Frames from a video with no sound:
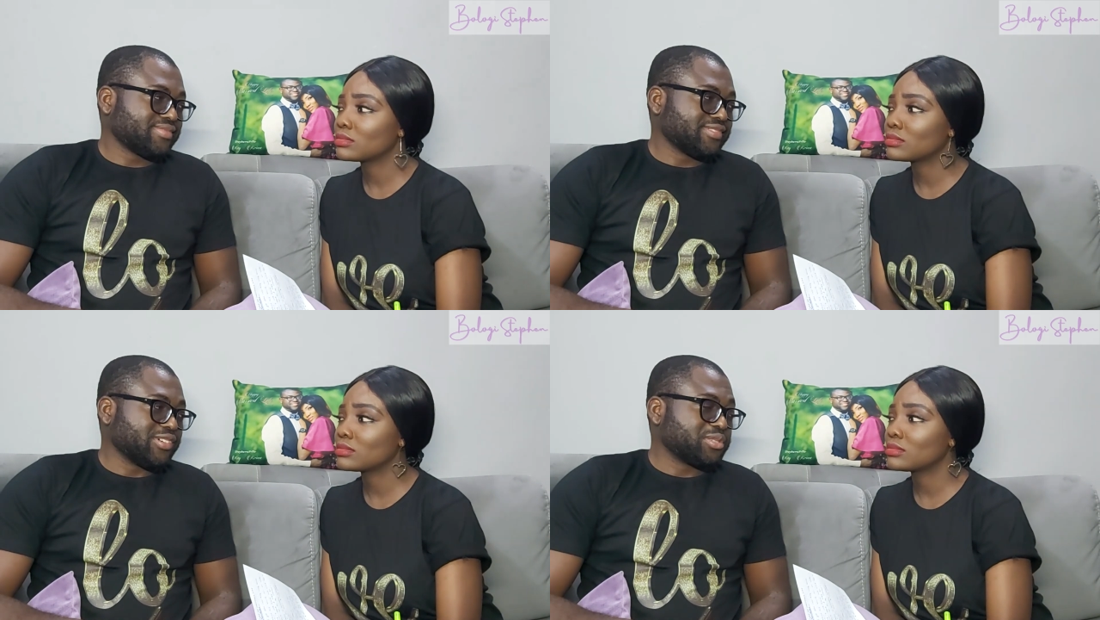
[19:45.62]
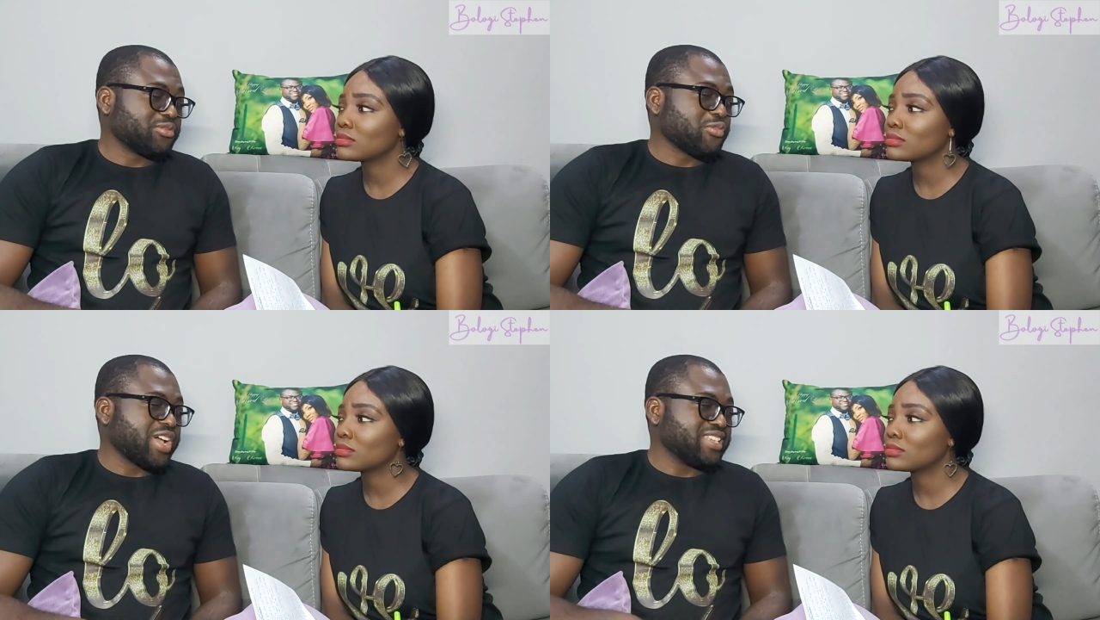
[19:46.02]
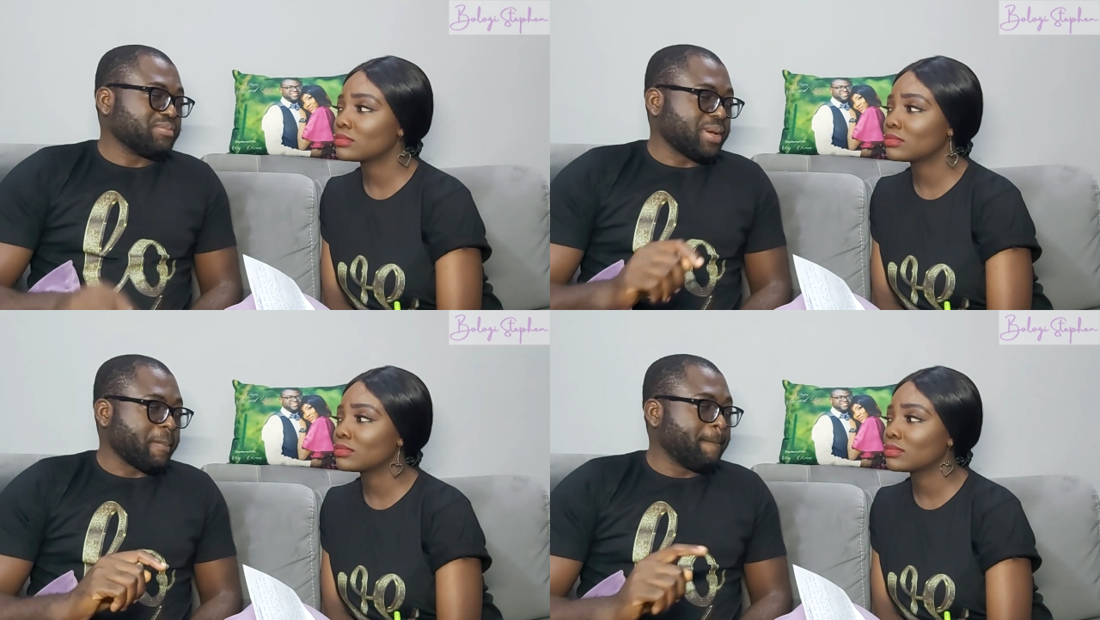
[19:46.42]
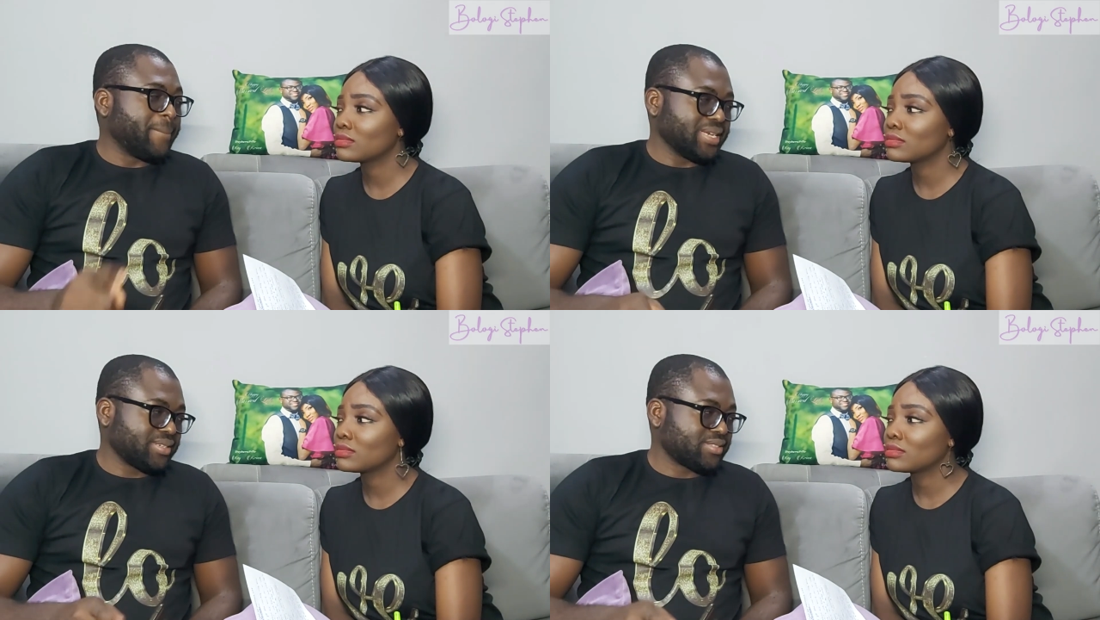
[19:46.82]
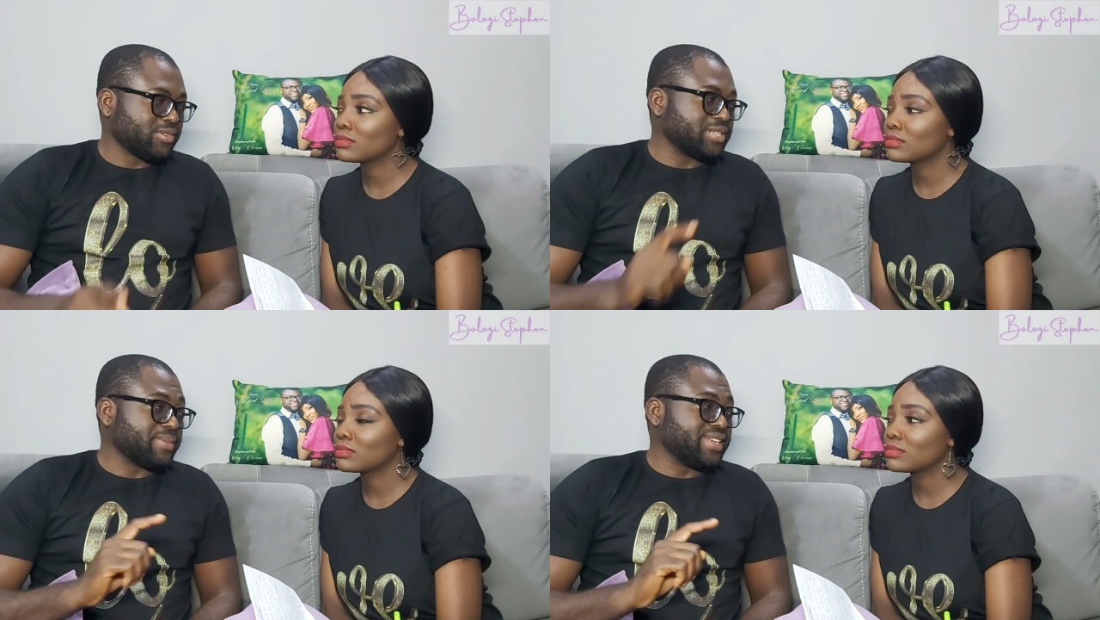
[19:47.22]
Speaker 1: what's where is my best
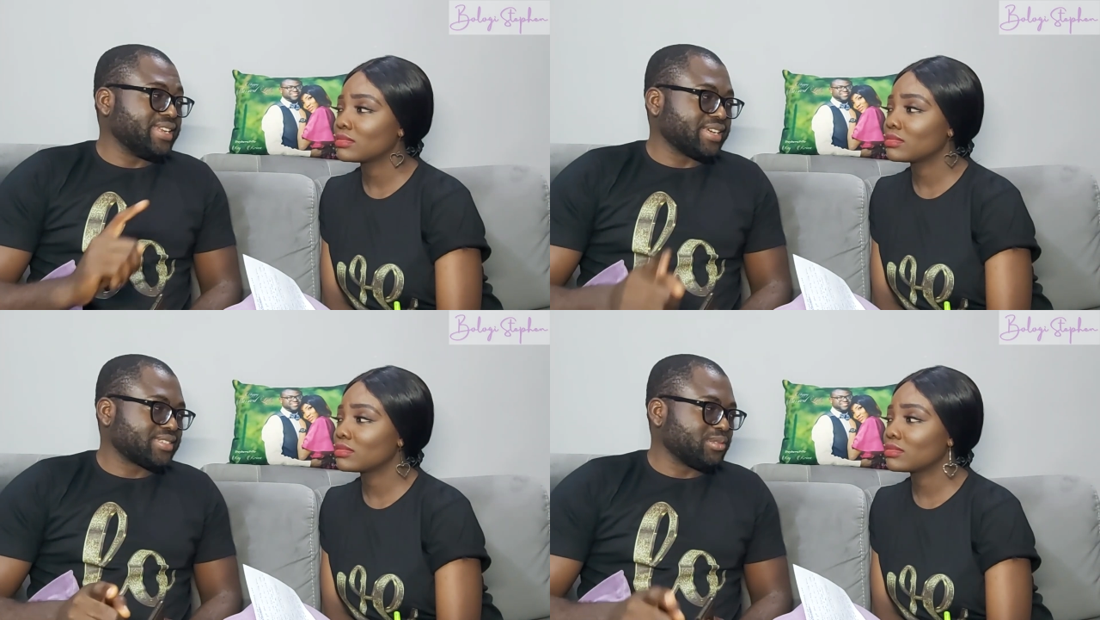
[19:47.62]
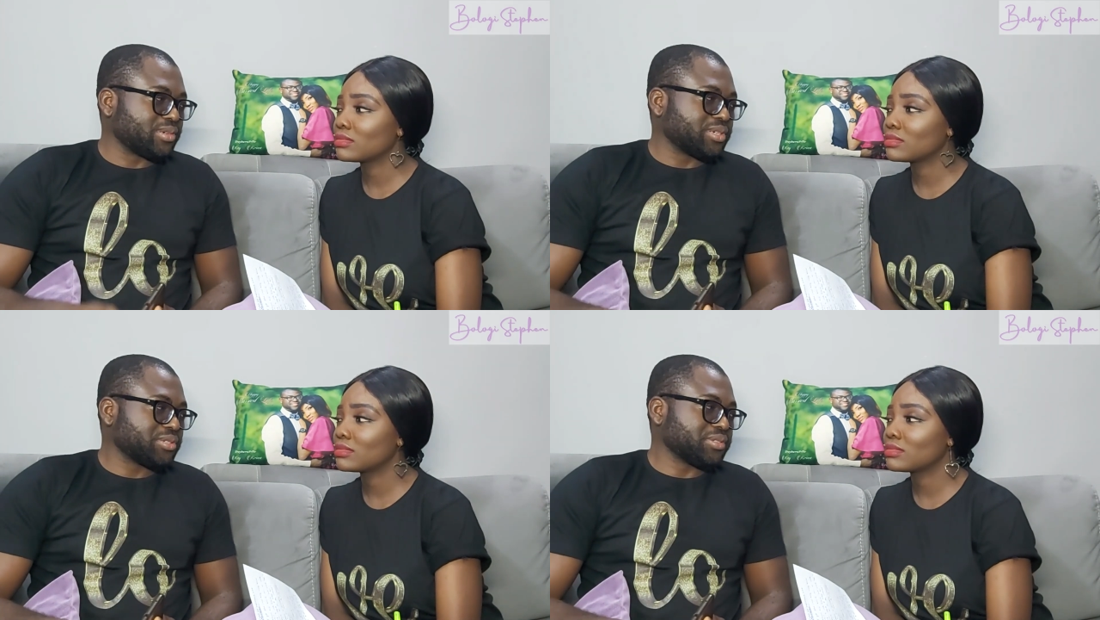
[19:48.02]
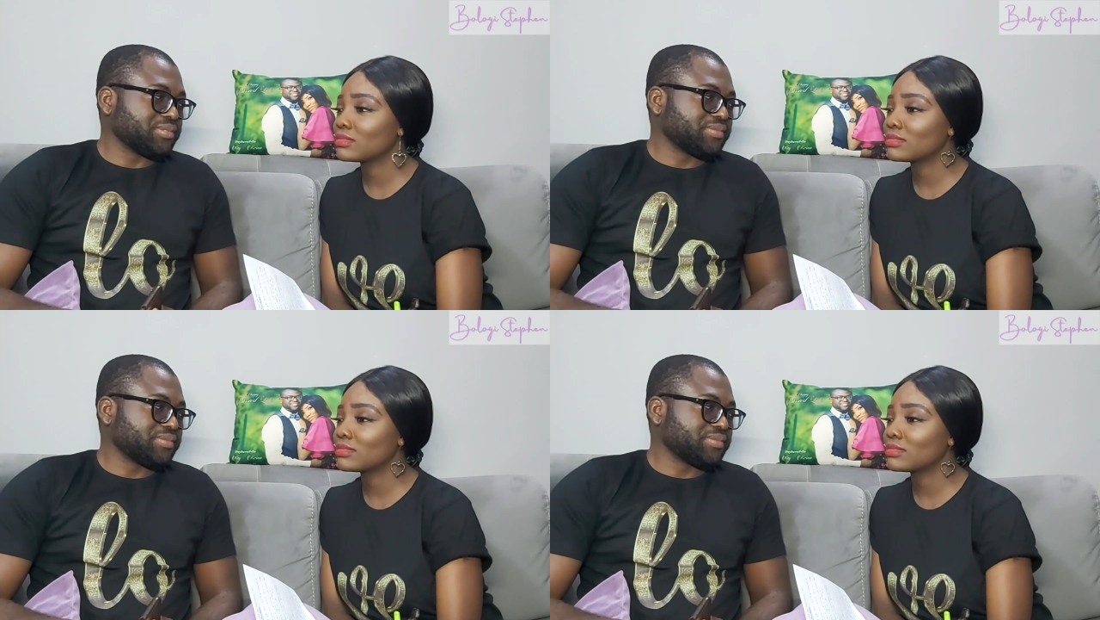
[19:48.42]
where's my next location